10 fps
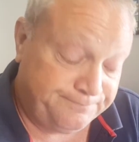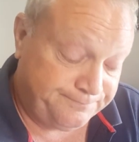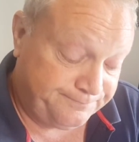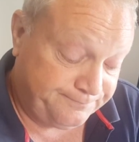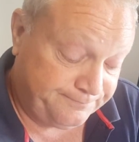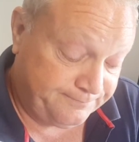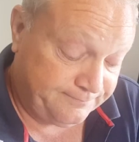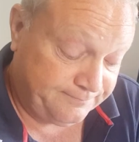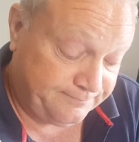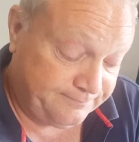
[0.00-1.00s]
Mm-hmm.
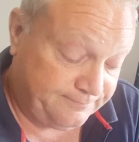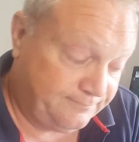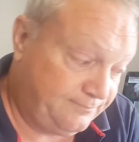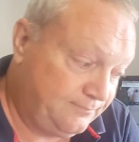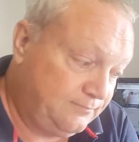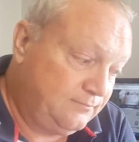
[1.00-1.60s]
8th,